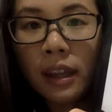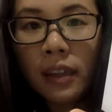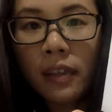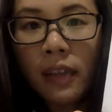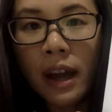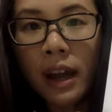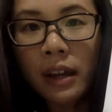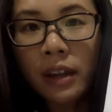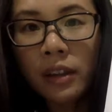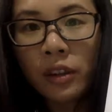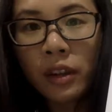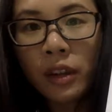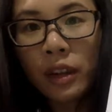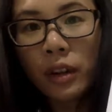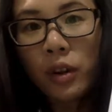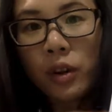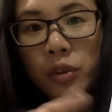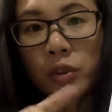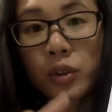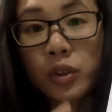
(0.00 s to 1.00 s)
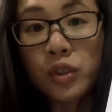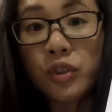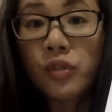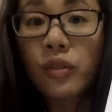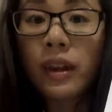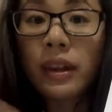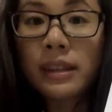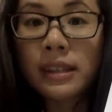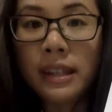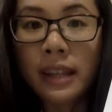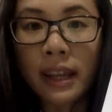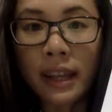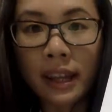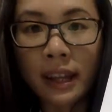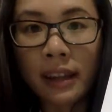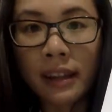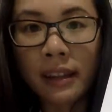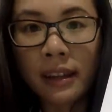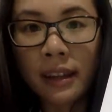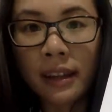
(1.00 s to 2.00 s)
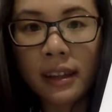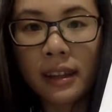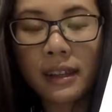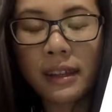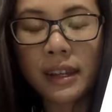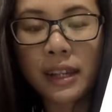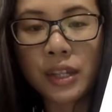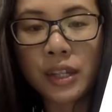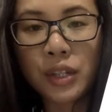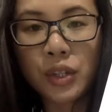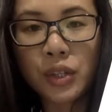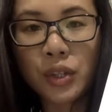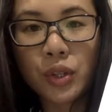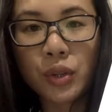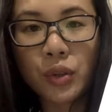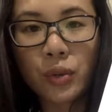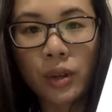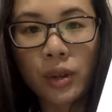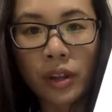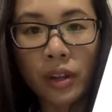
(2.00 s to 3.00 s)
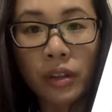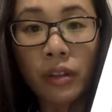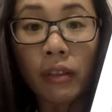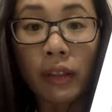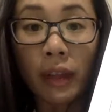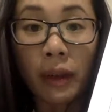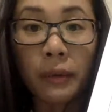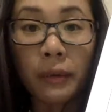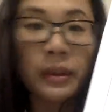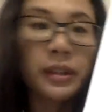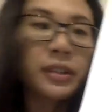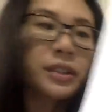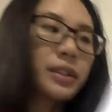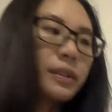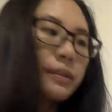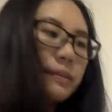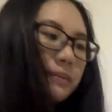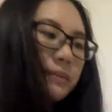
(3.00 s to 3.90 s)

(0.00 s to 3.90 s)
that you can also translate it into another language.